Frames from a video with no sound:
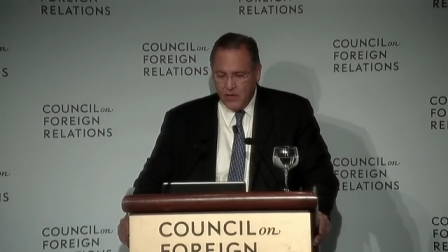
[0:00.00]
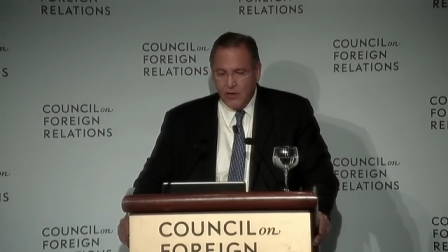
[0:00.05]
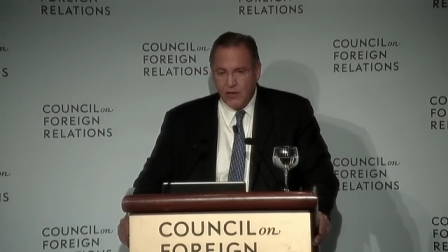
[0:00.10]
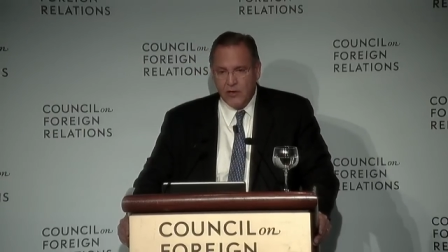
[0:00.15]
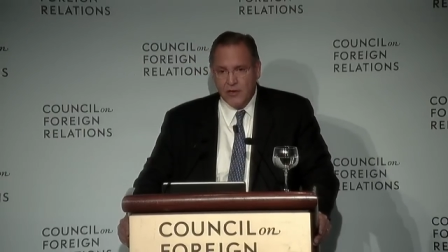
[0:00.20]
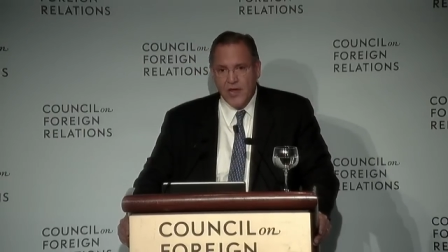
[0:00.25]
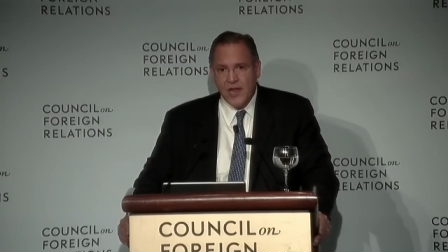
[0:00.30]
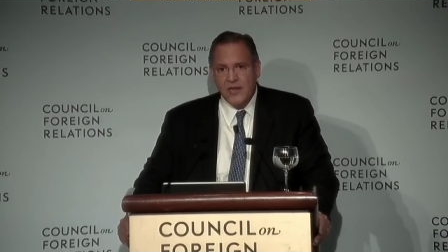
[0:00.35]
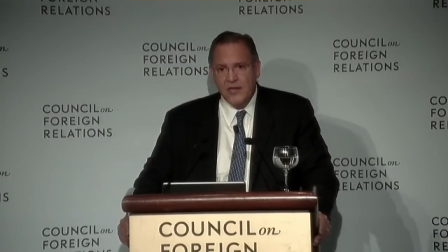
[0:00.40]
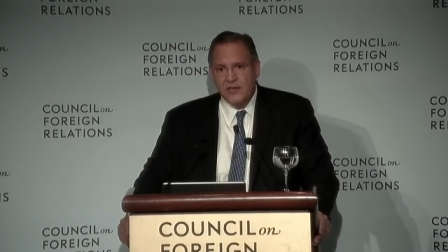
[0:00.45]

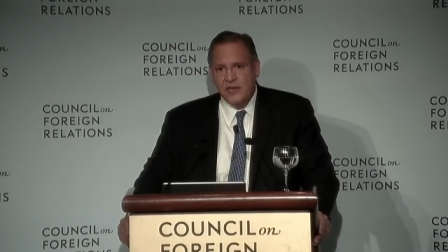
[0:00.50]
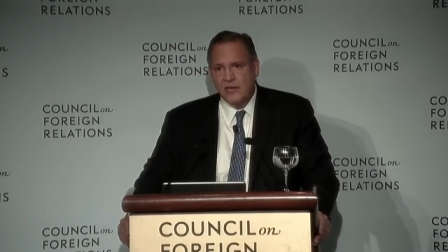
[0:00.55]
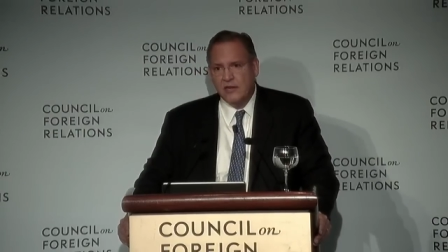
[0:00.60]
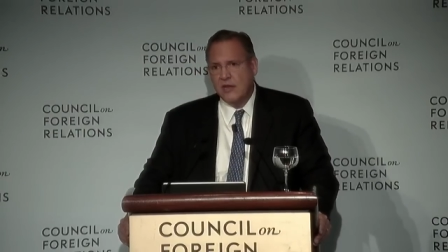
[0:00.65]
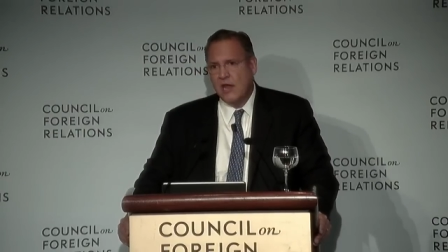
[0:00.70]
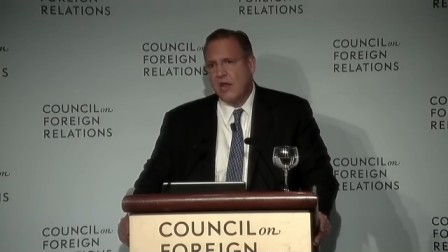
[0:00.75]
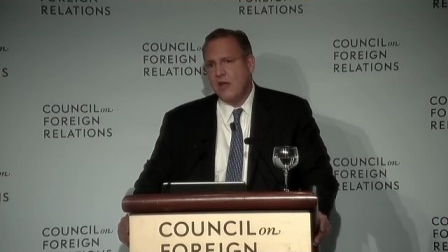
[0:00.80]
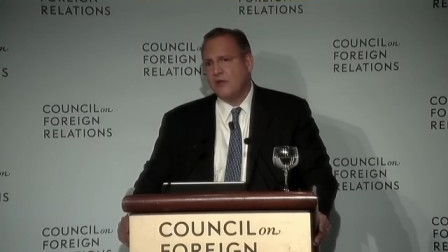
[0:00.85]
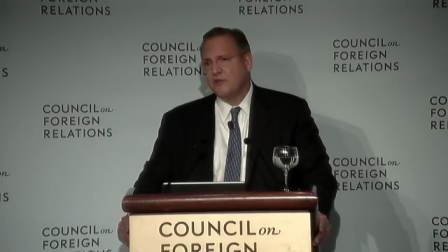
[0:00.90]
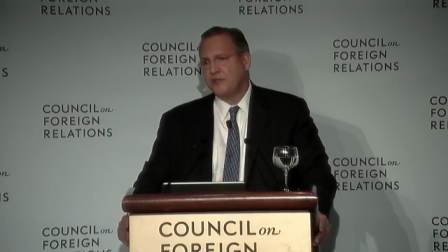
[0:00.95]
United
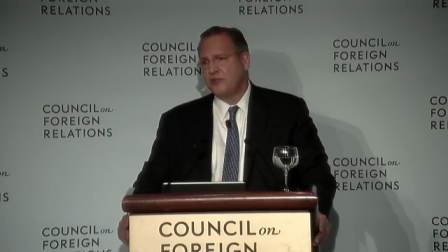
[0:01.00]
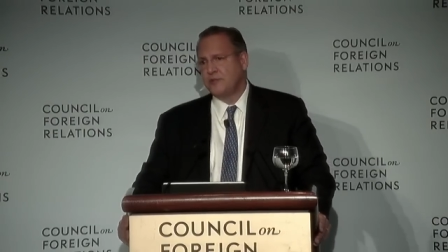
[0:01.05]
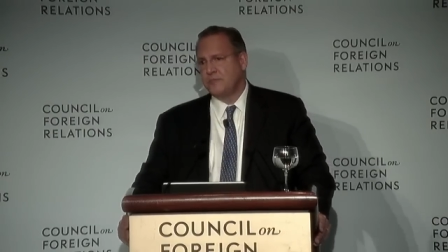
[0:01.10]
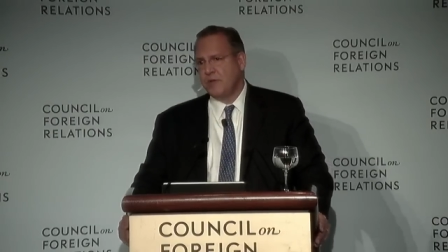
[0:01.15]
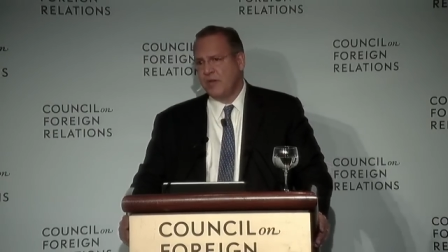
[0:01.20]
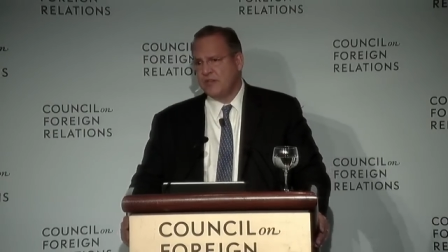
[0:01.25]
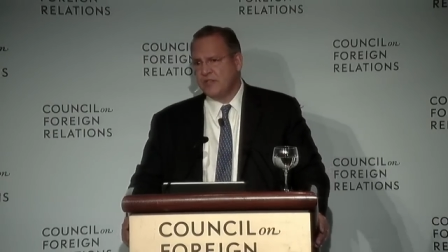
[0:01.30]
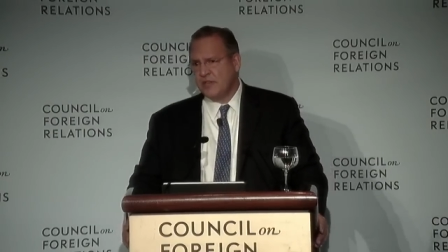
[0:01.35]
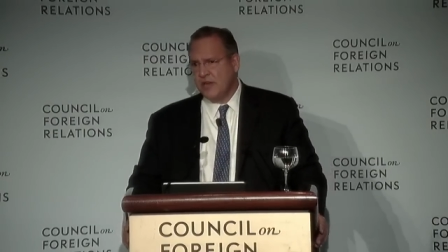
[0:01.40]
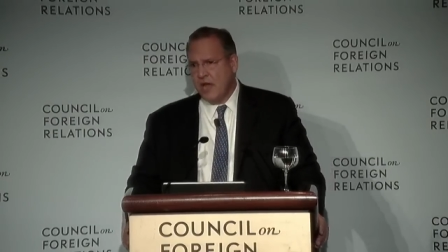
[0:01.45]
Technologies
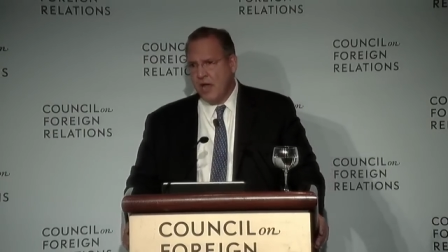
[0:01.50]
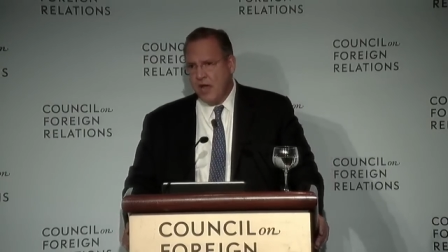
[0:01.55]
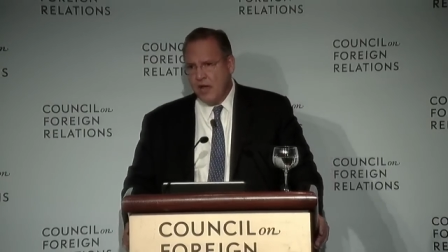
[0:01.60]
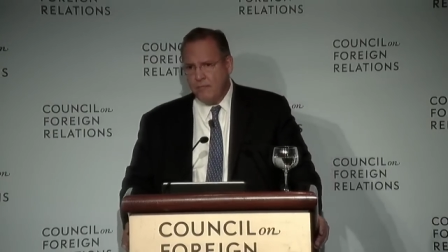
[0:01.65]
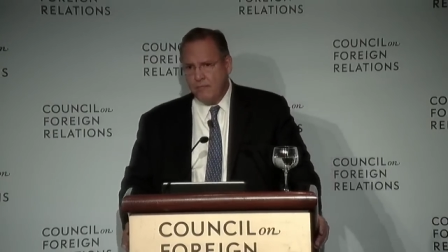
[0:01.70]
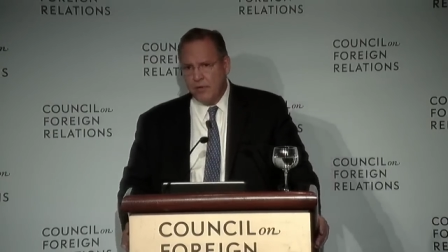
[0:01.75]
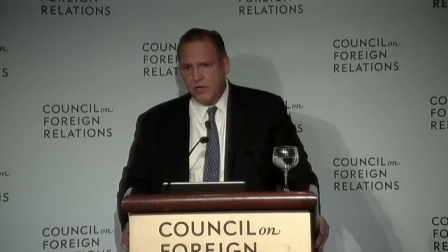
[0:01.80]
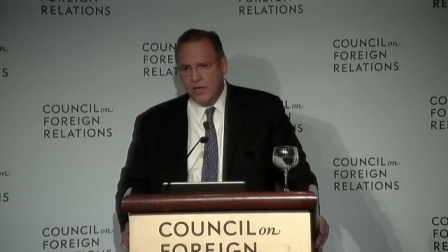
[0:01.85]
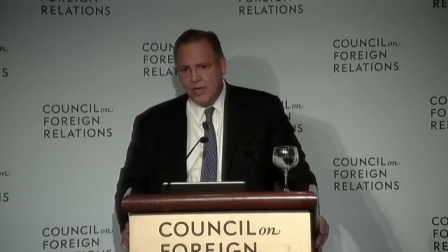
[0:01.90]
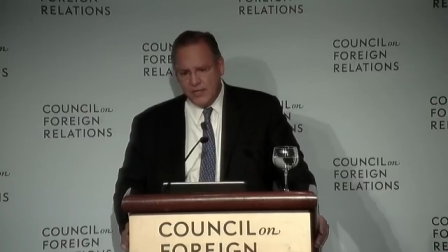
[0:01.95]
makes
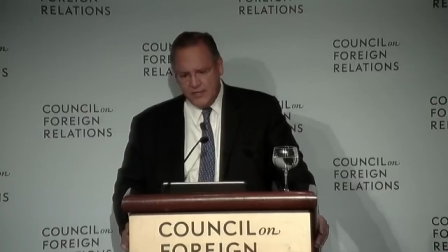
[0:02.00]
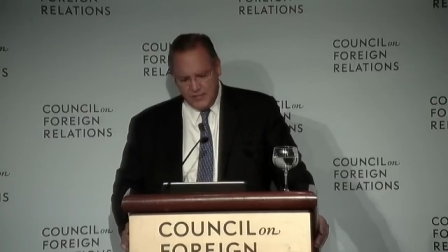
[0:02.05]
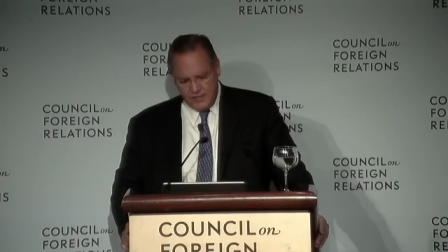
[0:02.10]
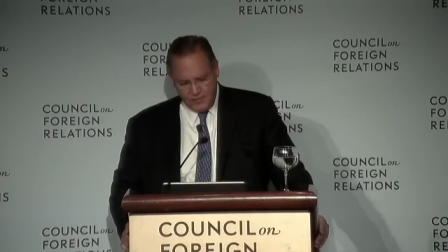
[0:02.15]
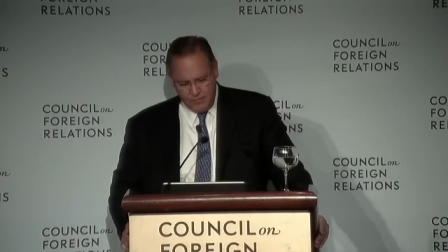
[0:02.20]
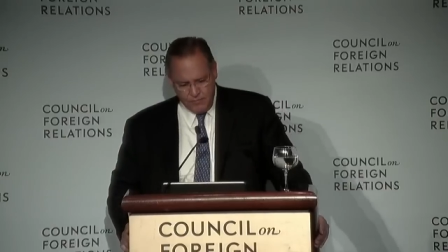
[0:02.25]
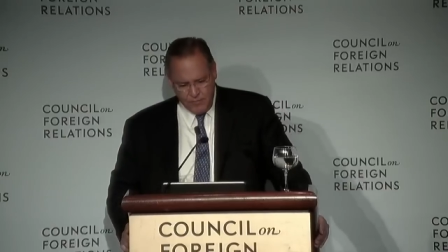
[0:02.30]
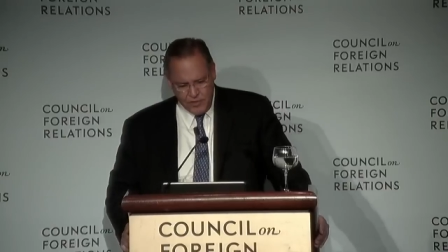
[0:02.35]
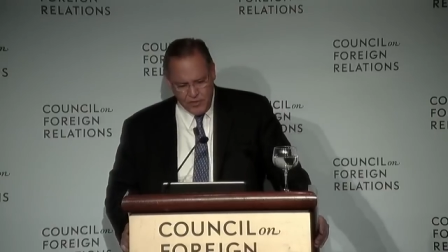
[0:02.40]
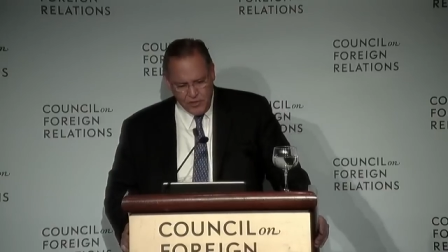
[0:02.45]

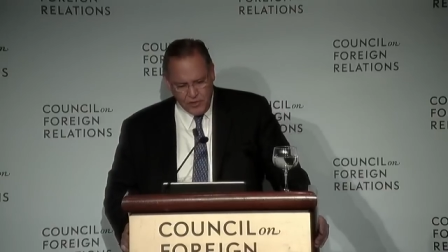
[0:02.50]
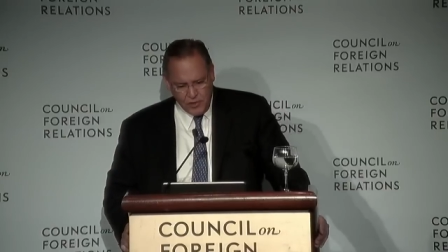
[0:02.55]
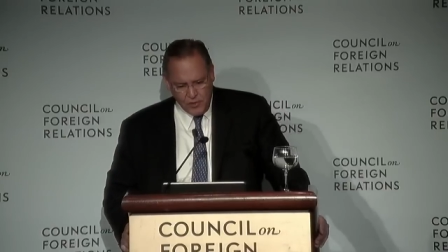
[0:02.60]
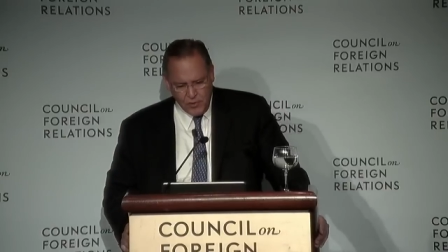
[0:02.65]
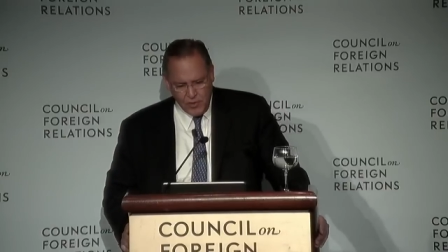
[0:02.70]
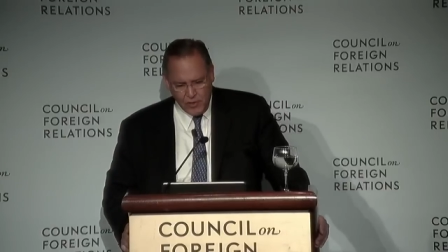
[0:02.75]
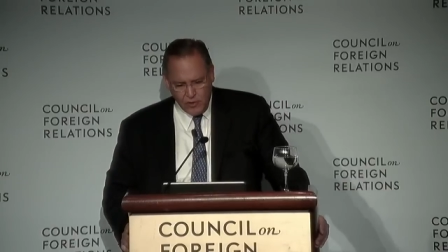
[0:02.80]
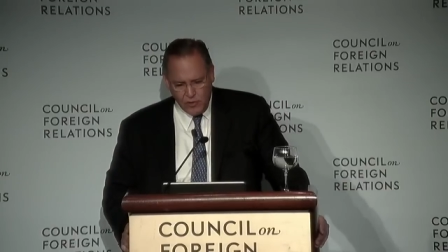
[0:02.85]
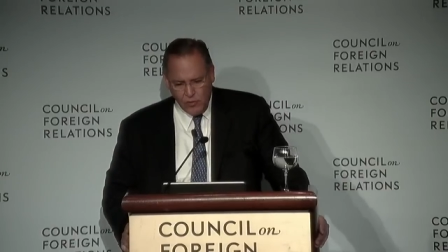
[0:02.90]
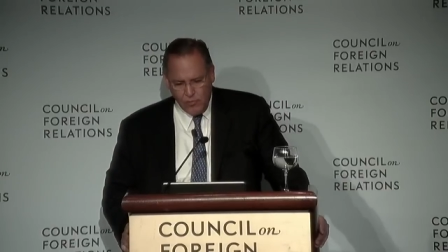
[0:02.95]
complex,
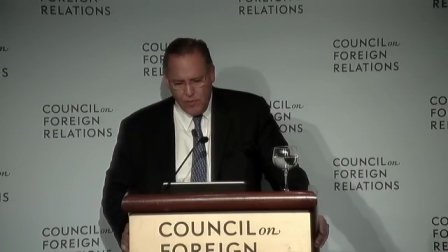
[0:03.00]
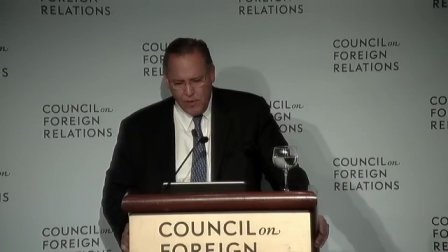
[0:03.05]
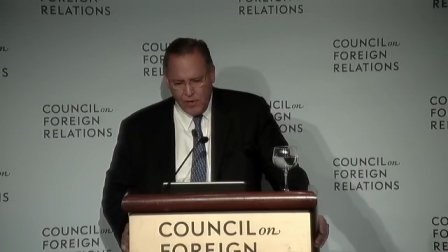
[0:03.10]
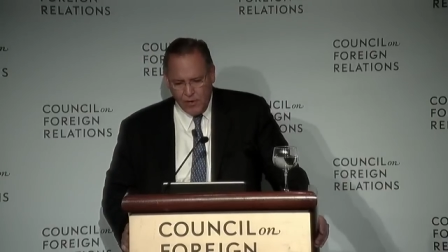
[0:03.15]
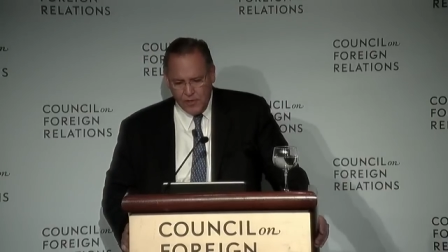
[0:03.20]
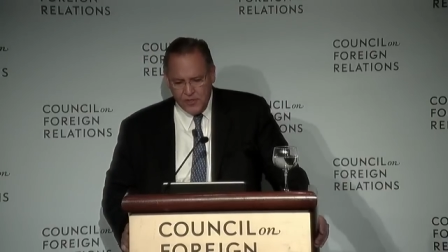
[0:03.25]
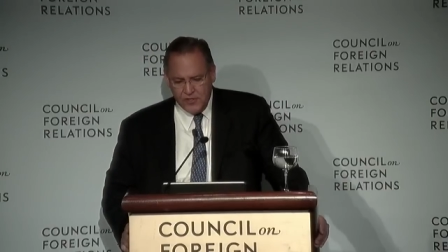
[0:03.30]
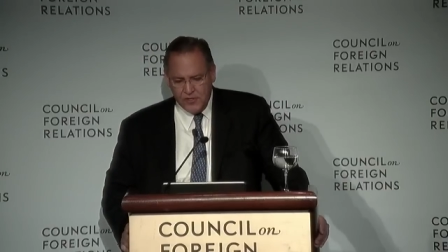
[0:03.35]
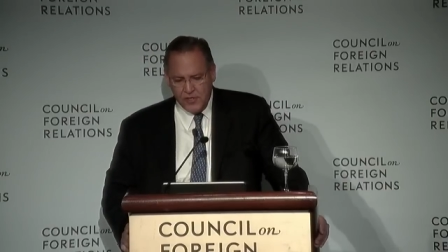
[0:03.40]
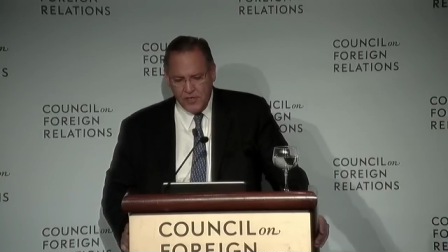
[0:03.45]
mission-critical
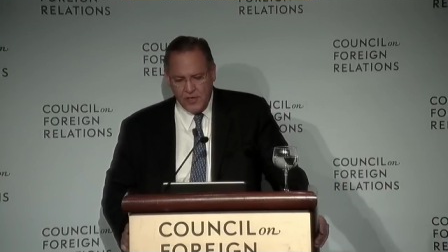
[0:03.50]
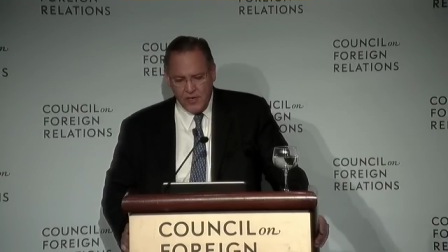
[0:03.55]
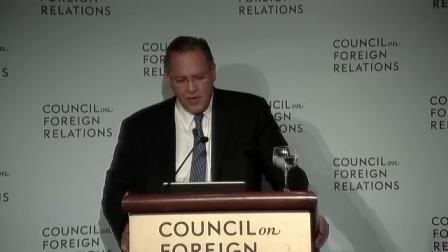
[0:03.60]
parts,